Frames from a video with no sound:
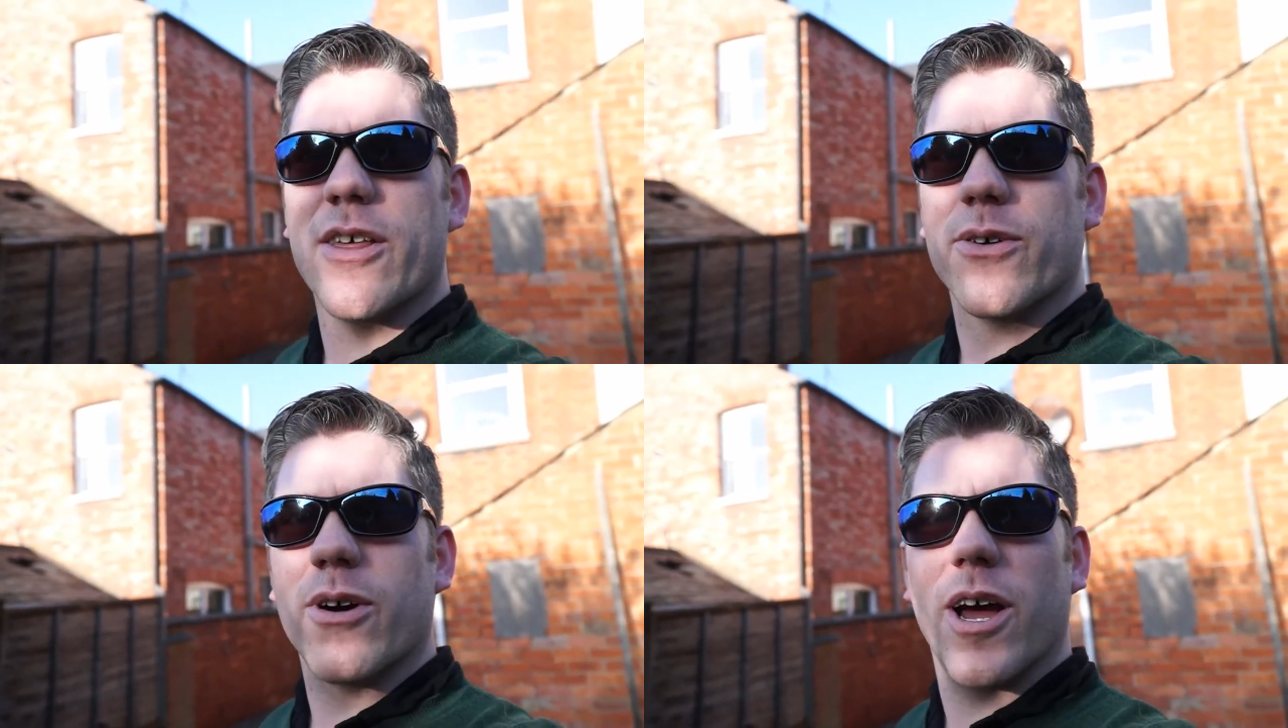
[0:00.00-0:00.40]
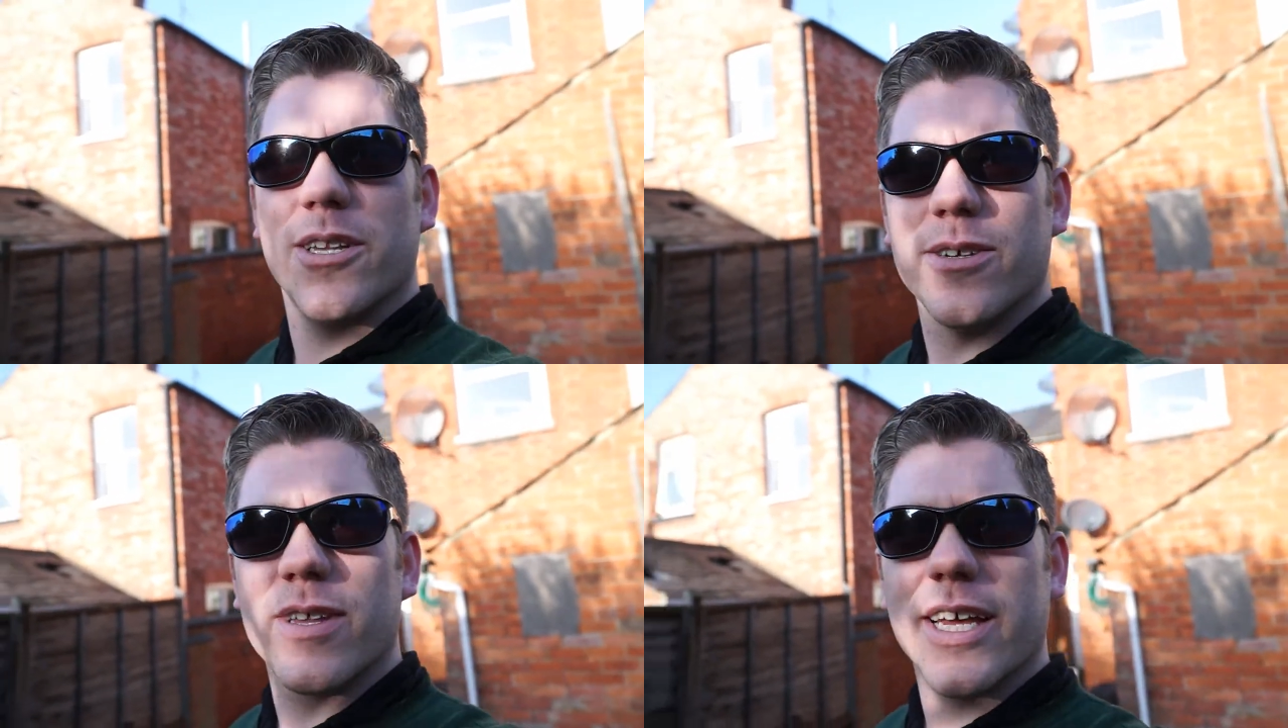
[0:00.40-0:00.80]
thought
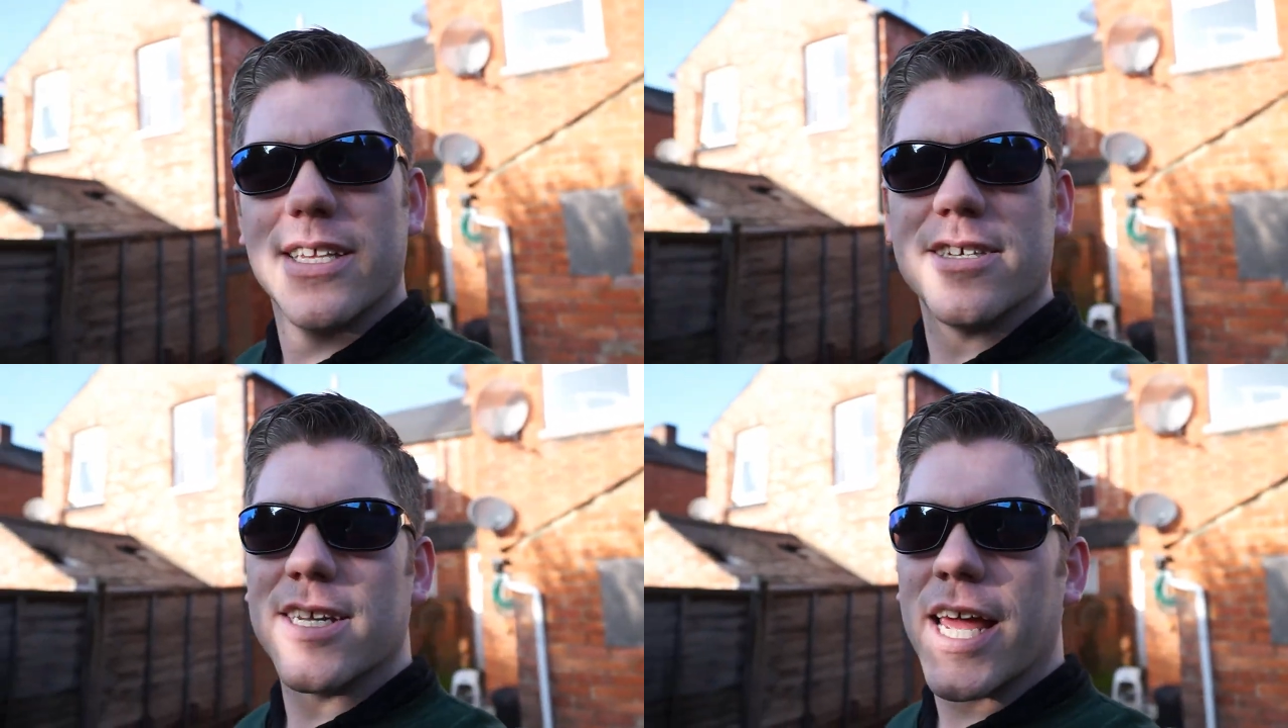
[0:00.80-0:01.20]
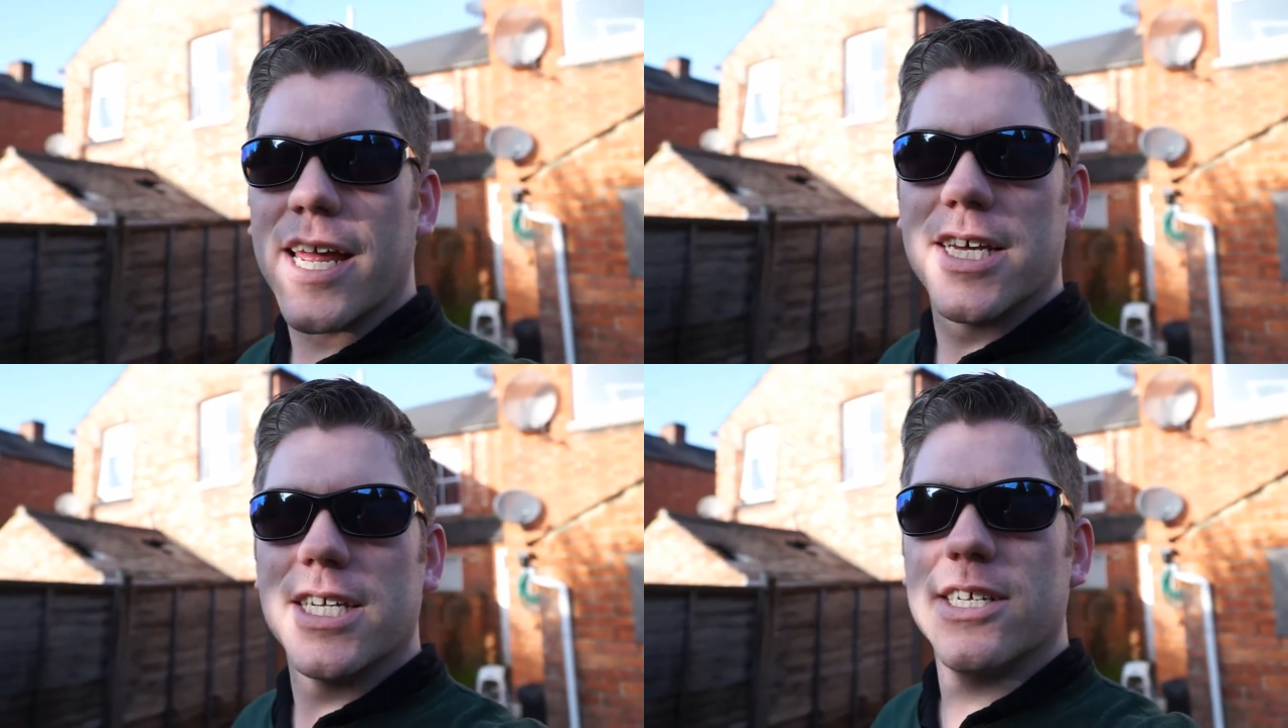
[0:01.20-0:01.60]
I'd do that
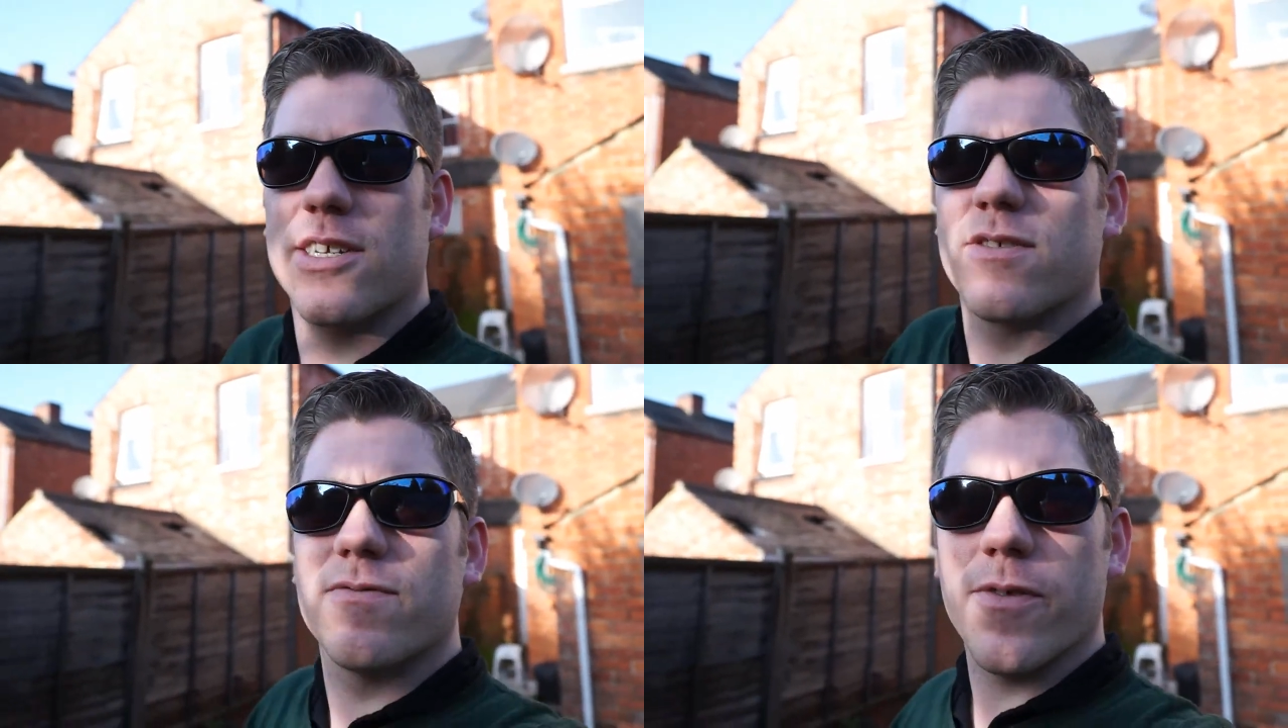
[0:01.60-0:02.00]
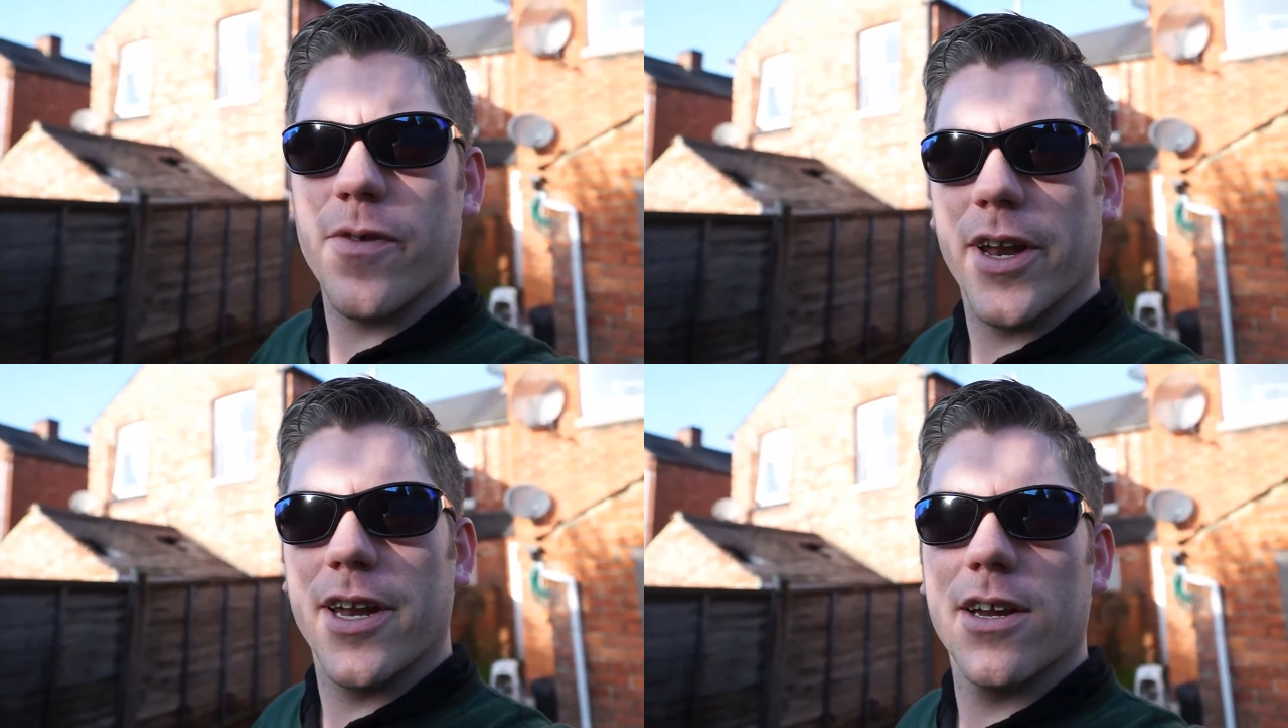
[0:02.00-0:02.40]
today, just for fun.